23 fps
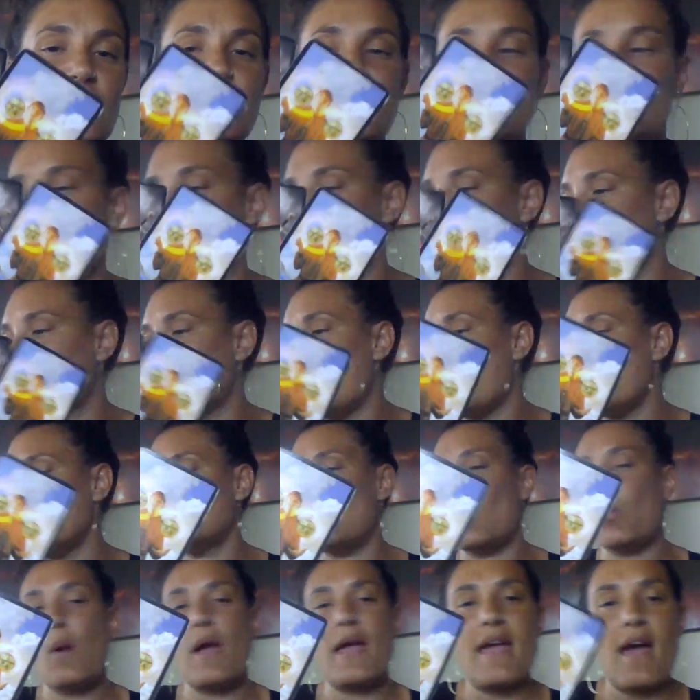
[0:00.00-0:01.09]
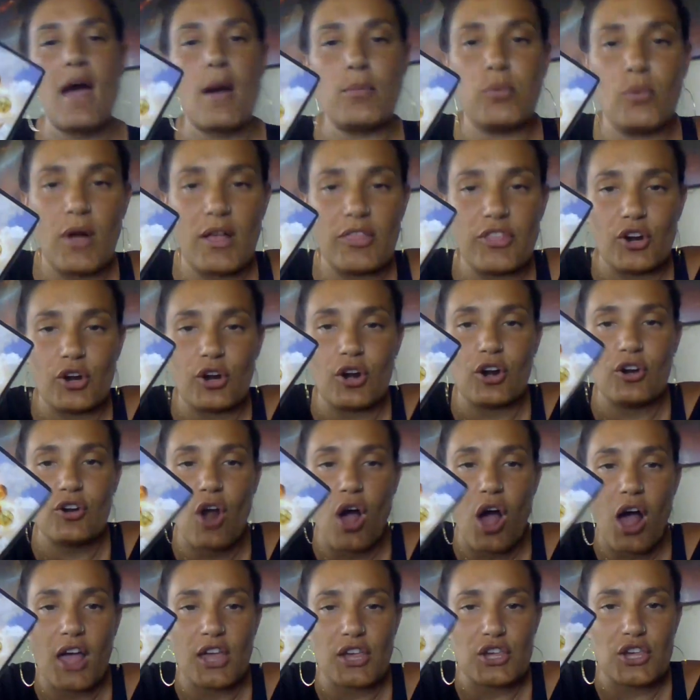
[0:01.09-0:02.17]
you're trying to weigh up whether or
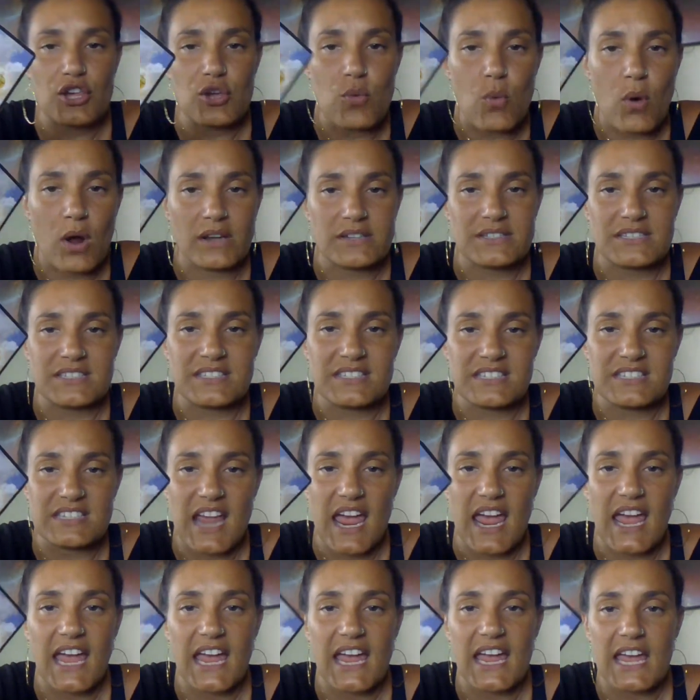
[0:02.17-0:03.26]
not you want to stay